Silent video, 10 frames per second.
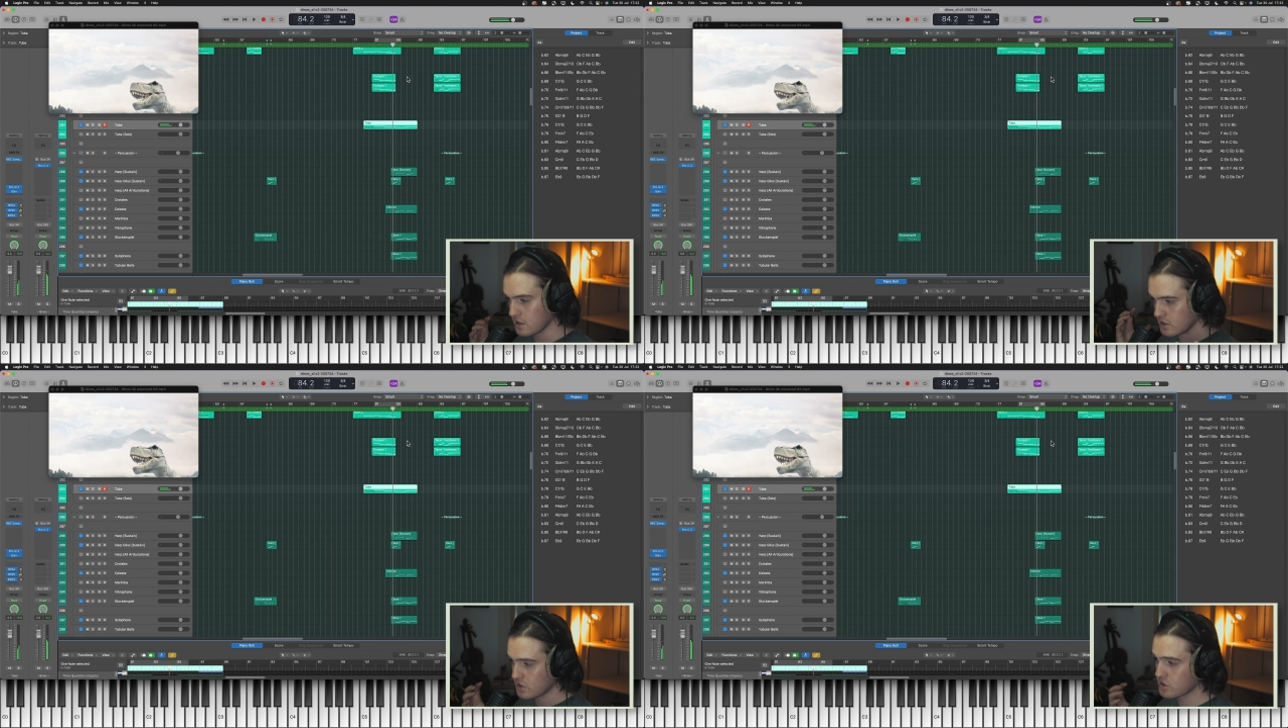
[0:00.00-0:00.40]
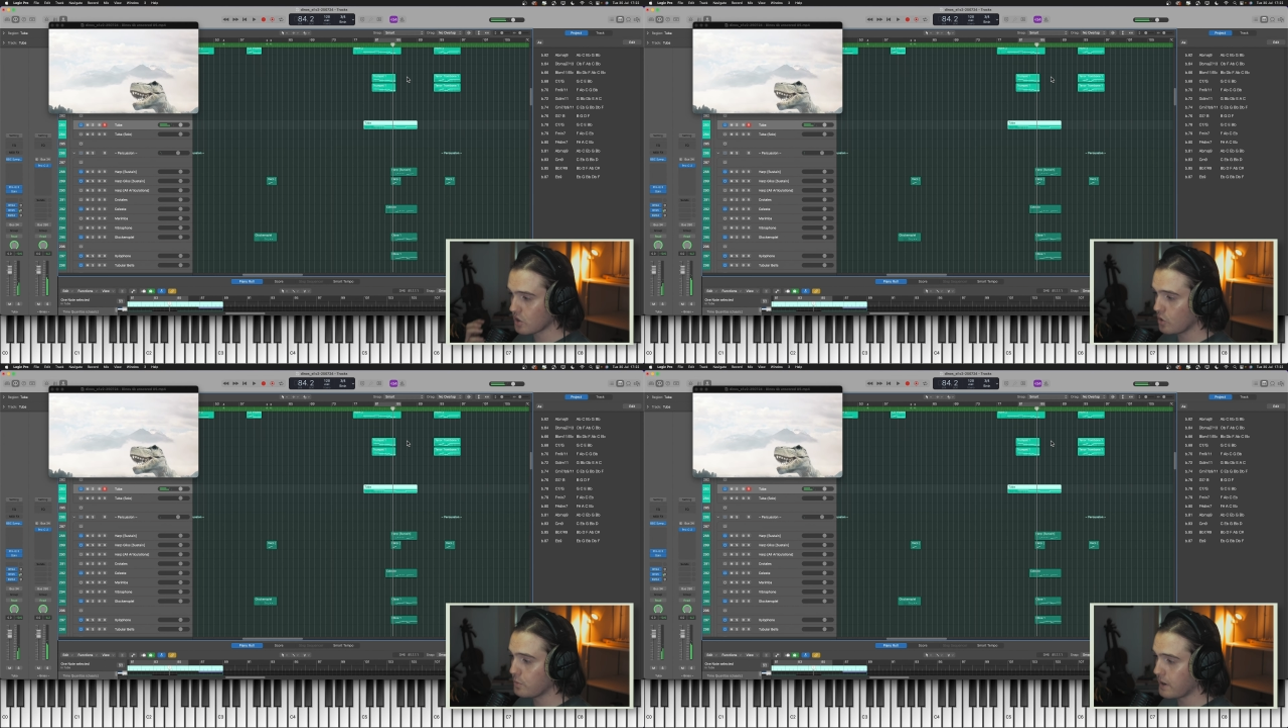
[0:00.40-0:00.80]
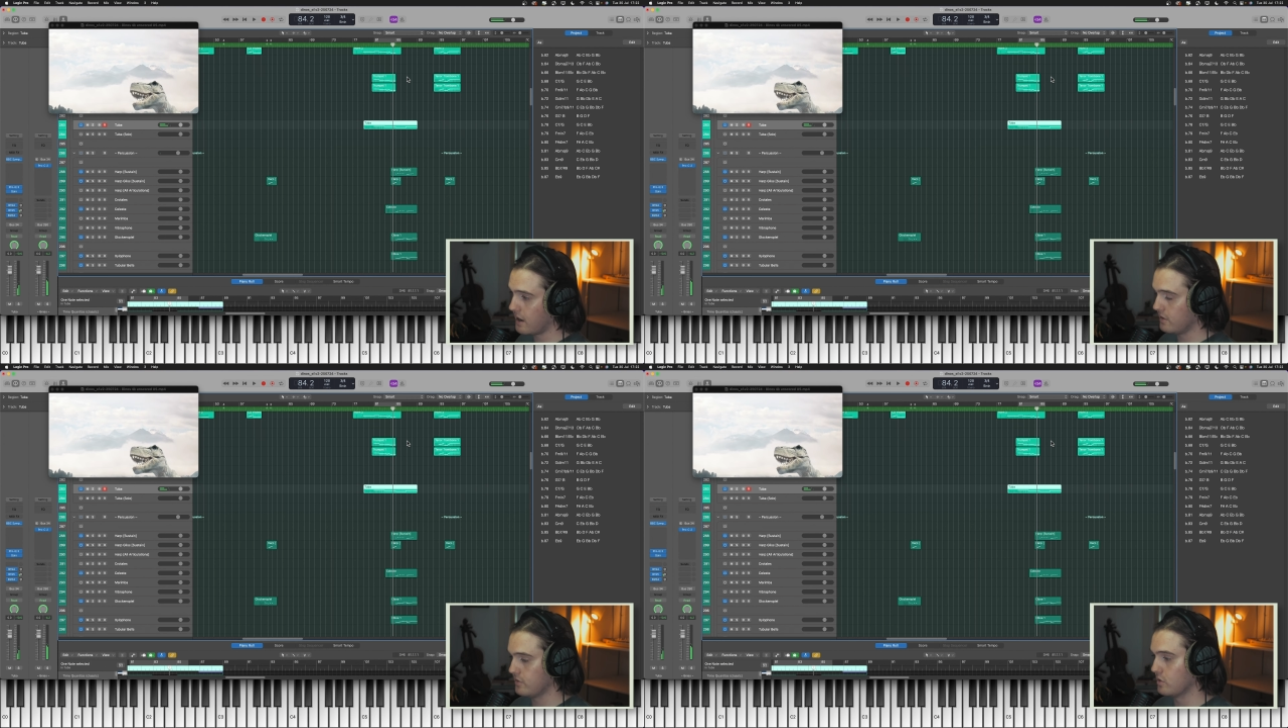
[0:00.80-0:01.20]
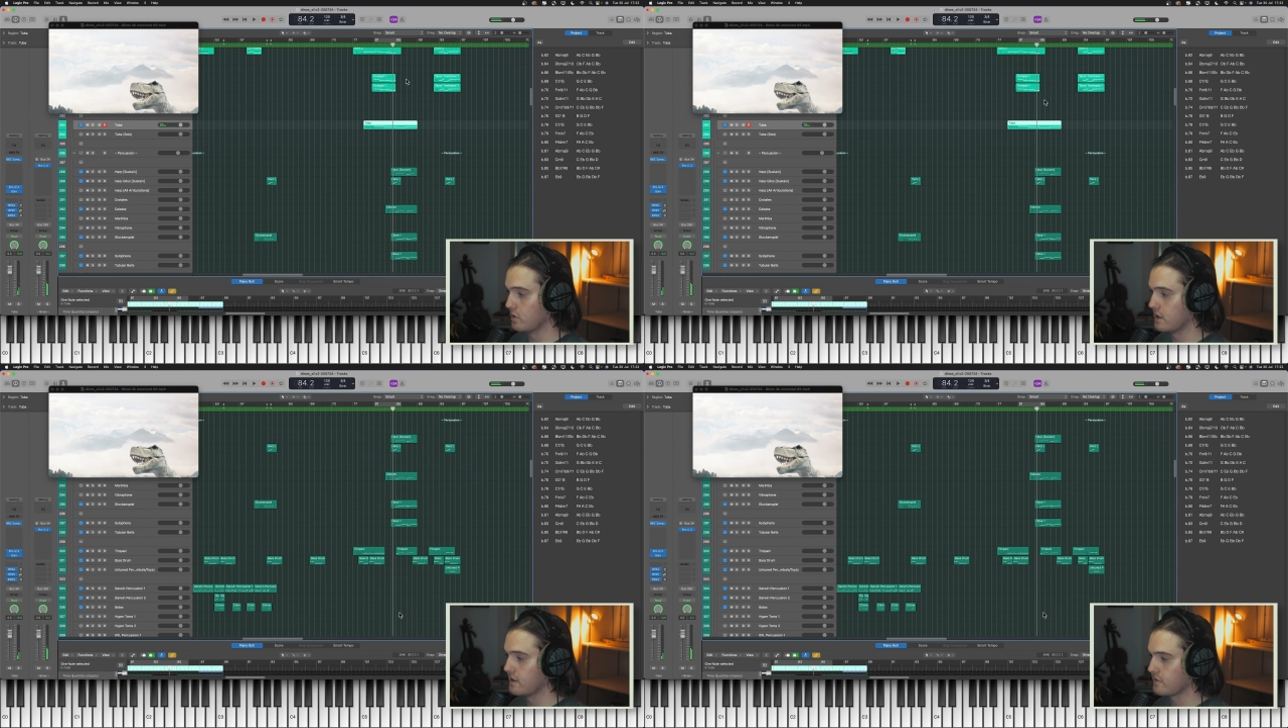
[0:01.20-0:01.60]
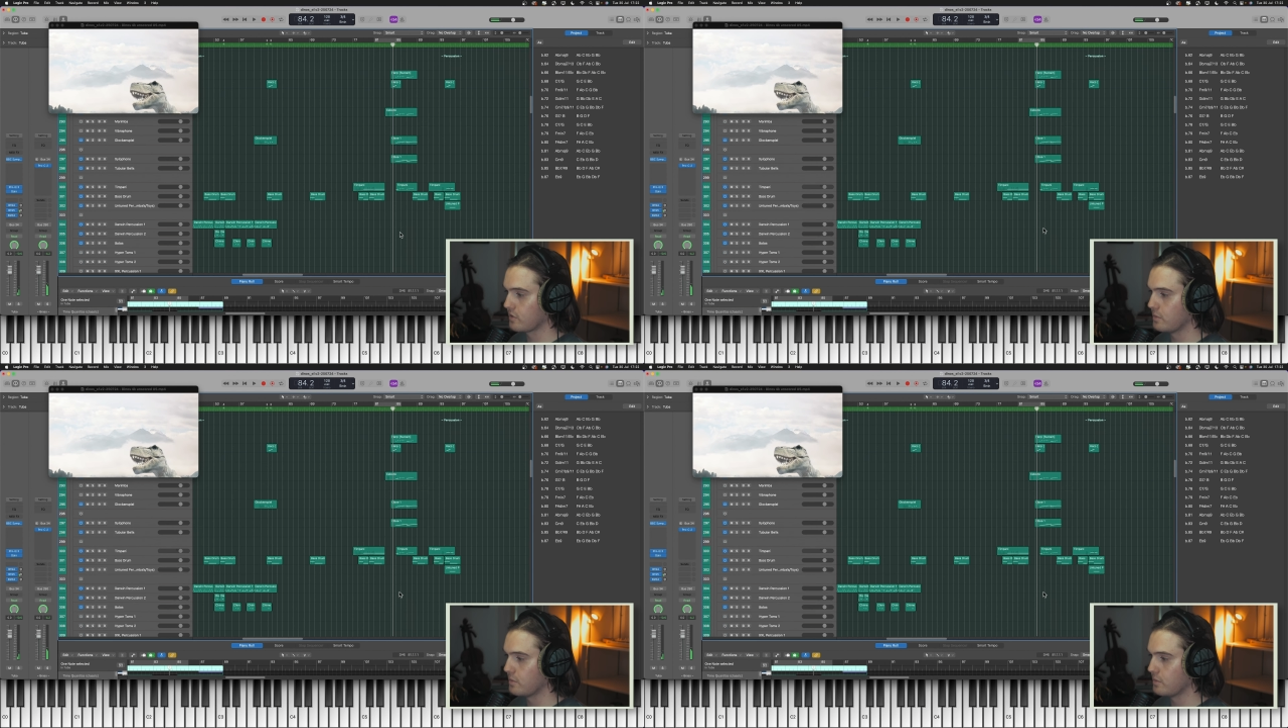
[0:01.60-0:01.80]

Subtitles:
So powerful, and it's from